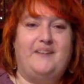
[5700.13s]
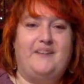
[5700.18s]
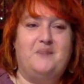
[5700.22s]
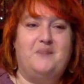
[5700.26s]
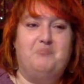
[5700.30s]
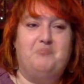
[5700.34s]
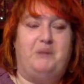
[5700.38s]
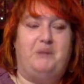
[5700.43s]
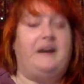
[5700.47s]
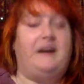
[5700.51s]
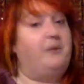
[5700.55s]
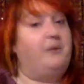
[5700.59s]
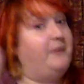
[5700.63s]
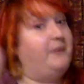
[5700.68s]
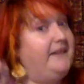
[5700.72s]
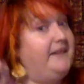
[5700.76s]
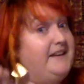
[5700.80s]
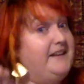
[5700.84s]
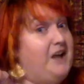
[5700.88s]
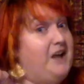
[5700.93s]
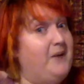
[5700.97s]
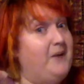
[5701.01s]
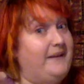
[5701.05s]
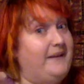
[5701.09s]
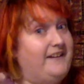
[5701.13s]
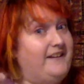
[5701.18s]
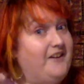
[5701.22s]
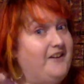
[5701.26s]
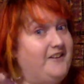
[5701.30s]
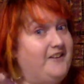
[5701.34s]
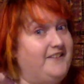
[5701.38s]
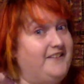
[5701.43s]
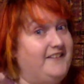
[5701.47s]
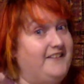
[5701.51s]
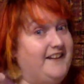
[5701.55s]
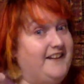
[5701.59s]
But I really go in
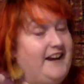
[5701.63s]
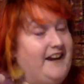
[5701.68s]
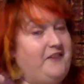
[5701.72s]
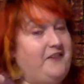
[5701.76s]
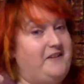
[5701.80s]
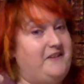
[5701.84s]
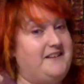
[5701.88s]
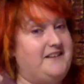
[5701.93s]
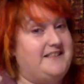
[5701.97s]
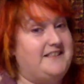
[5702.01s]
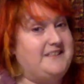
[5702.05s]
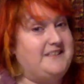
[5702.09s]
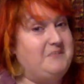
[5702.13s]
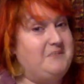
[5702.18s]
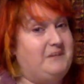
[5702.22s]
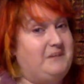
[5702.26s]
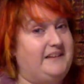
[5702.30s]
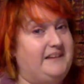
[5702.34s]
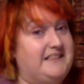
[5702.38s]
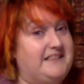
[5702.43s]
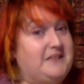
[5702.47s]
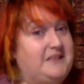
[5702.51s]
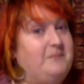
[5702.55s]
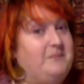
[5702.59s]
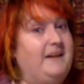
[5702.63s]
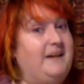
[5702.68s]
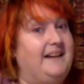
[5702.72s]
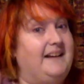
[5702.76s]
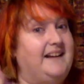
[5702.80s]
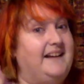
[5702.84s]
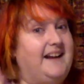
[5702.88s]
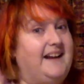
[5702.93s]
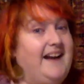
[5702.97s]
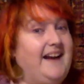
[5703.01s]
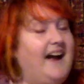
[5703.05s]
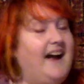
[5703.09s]
on the Aries symbolism,
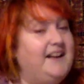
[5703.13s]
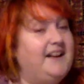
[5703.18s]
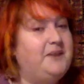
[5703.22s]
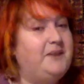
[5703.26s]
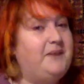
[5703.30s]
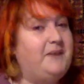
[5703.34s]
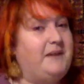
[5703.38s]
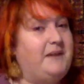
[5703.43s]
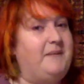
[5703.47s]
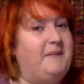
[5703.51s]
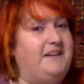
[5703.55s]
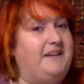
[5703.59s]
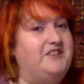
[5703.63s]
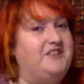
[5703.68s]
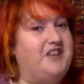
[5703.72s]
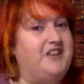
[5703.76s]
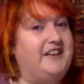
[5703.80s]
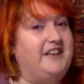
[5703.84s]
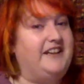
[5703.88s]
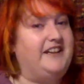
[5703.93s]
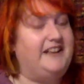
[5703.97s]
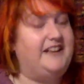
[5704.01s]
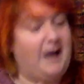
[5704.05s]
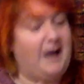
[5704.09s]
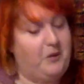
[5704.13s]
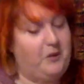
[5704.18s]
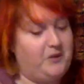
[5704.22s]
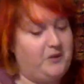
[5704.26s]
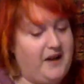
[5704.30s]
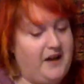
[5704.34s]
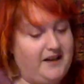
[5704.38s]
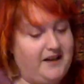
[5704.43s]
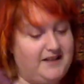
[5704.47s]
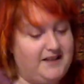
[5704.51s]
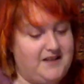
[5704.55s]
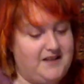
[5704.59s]
and I highly recommend checking it out. We're
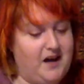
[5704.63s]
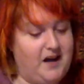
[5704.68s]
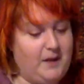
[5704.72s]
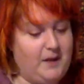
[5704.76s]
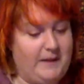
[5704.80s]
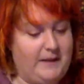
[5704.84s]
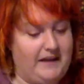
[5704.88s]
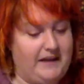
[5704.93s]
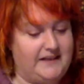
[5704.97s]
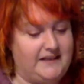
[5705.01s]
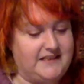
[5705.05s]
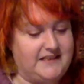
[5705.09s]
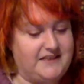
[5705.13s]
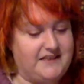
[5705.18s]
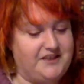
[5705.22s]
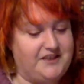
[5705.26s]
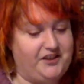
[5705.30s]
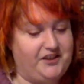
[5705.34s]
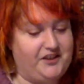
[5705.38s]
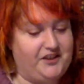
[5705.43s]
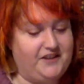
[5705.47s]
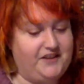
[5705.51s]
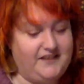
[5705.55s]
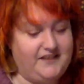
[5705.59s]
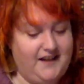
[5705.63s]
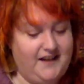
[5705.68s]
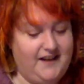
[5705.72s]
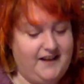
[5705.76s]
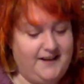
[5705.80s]
not going to talk about it this year.